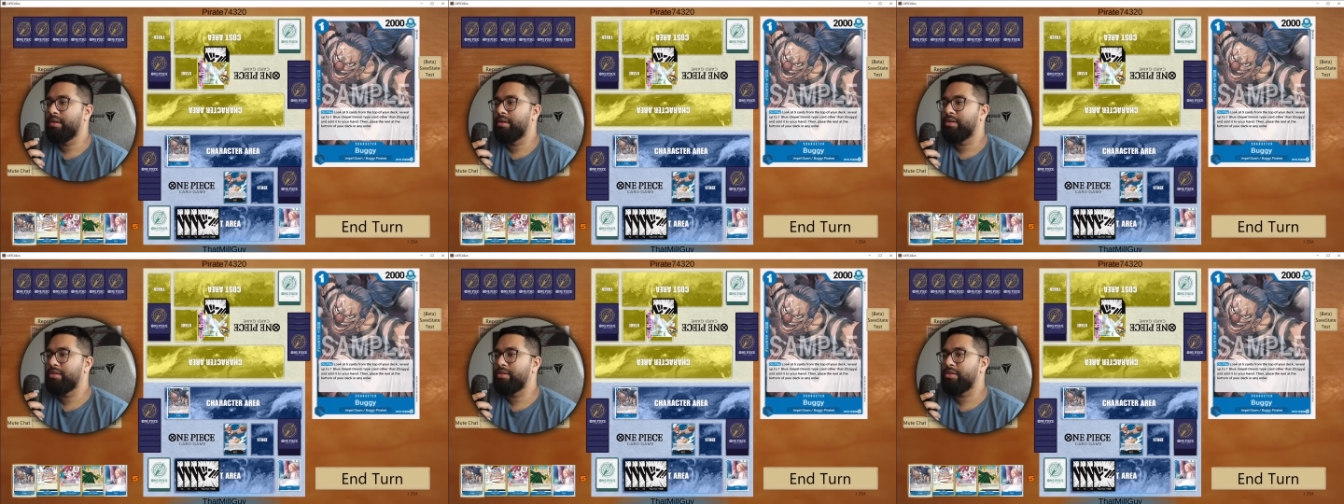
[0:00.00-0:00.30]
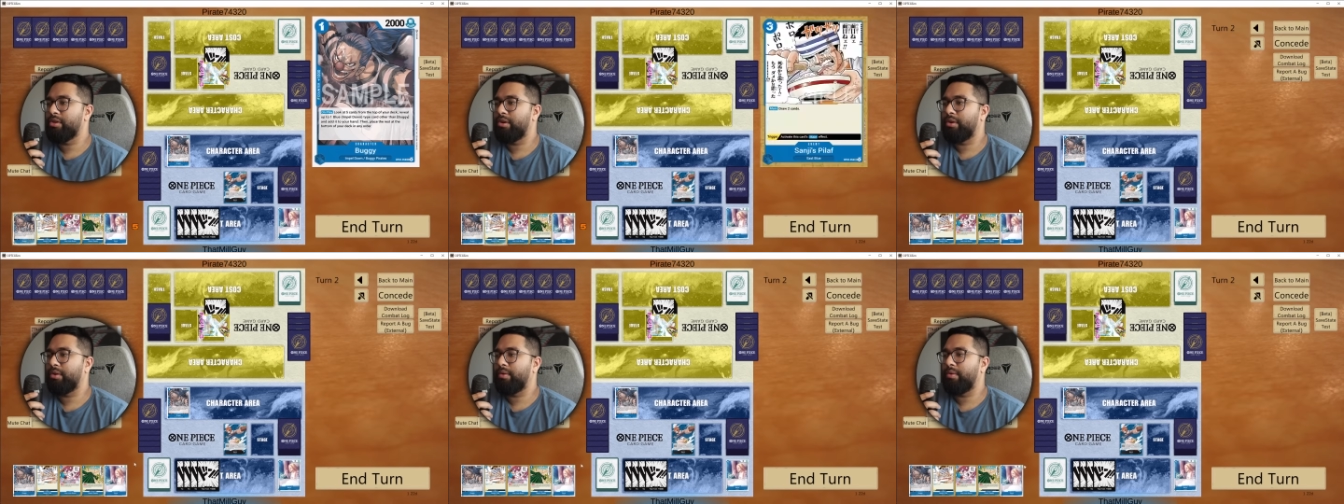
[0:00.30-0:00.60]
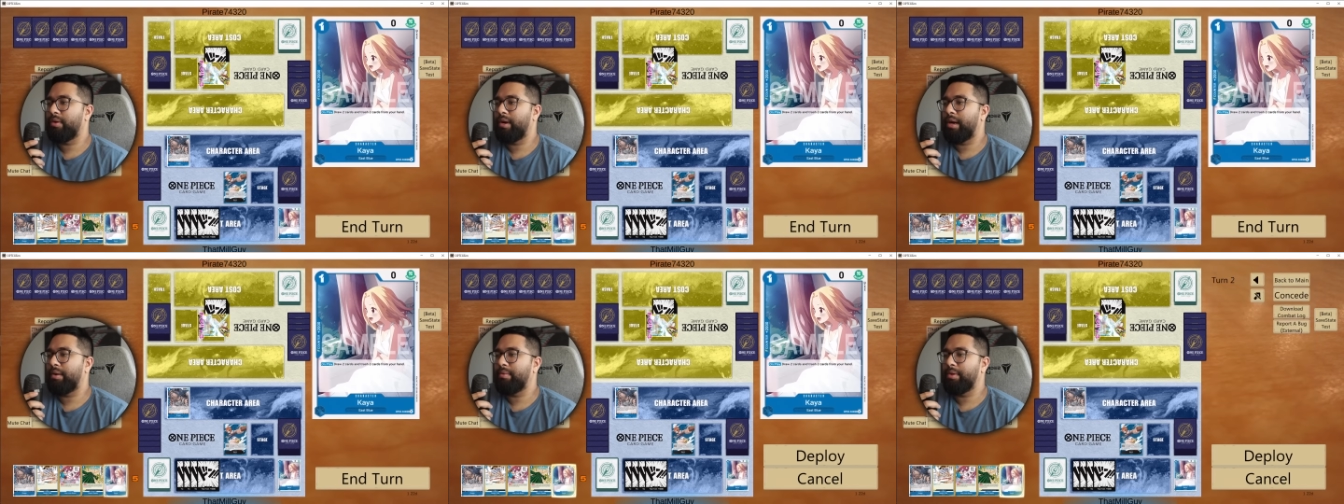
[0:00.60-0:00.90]

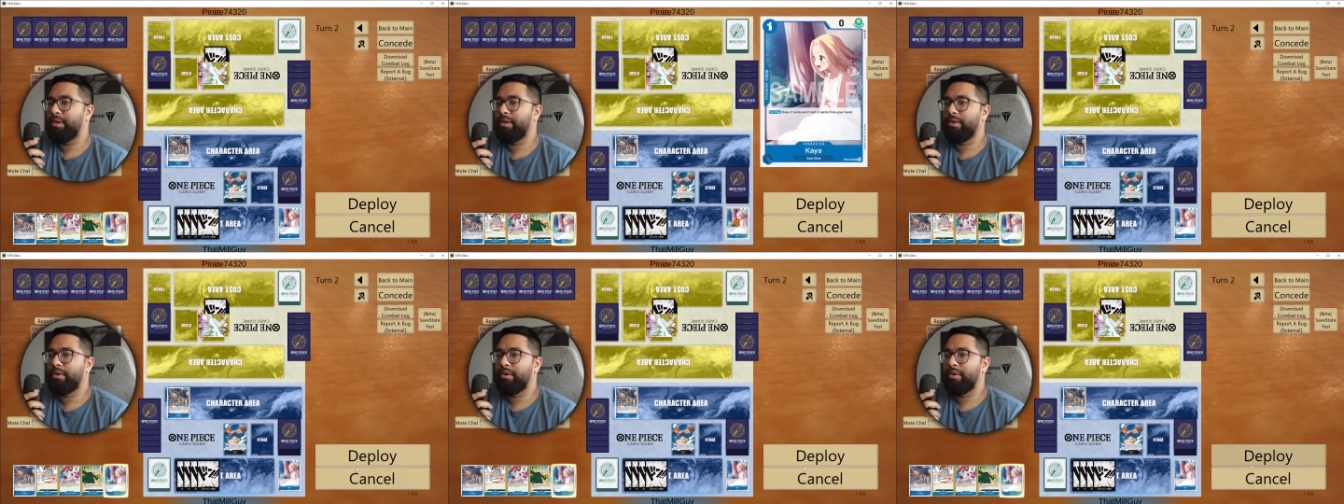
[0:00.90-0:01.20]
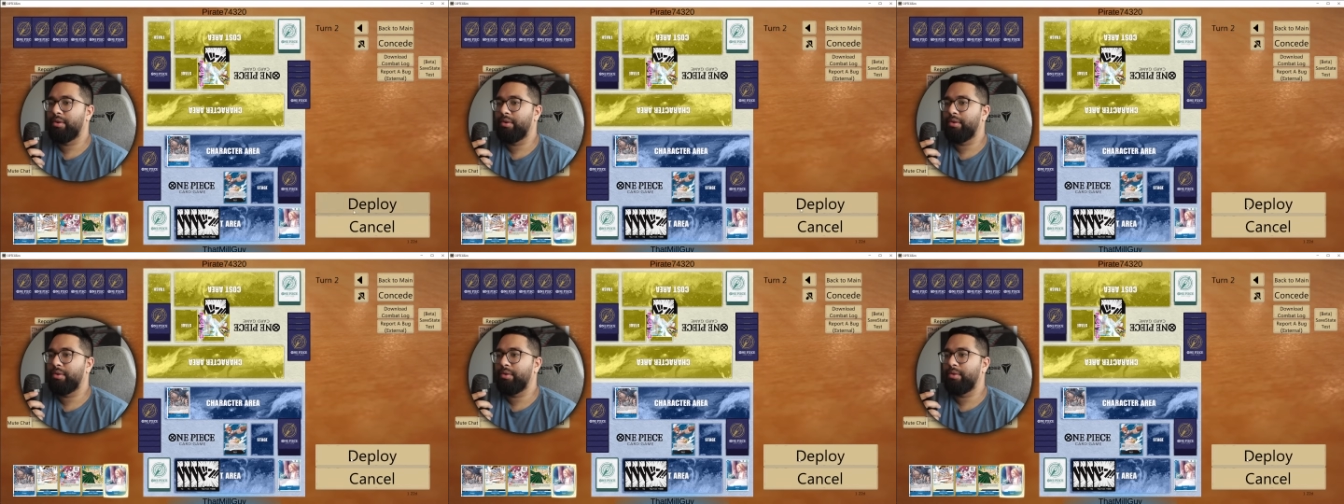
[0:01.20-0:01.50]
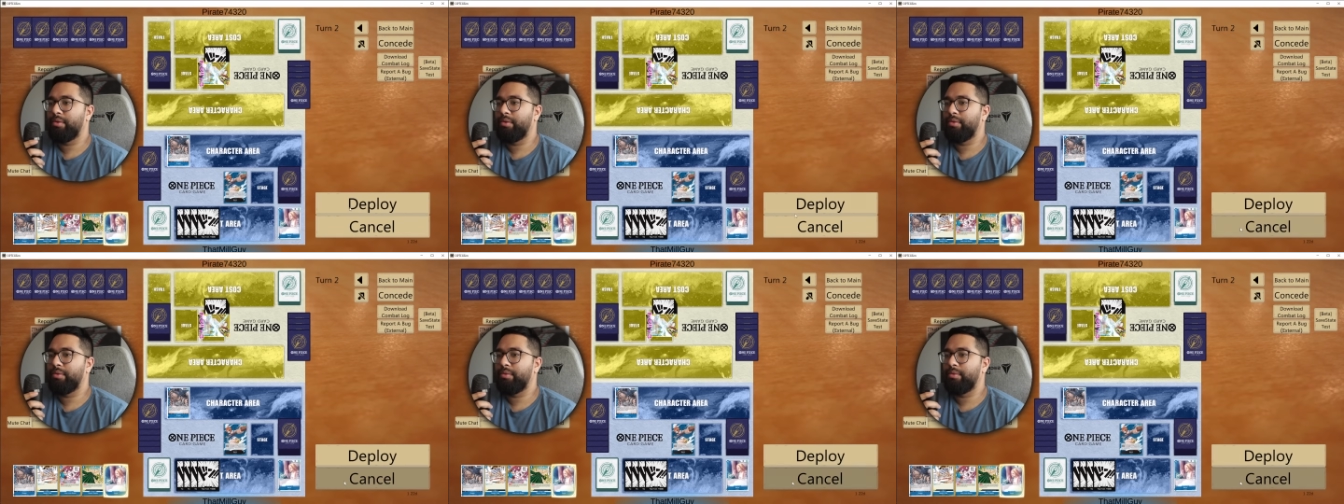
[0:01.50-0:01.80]
So I want to
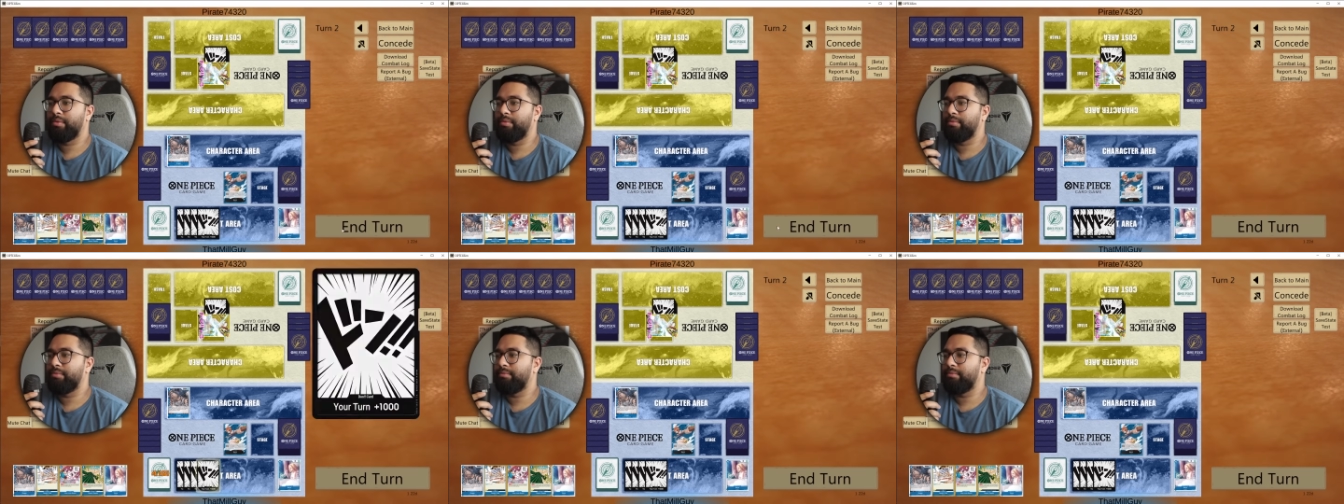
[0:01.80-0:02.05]
go...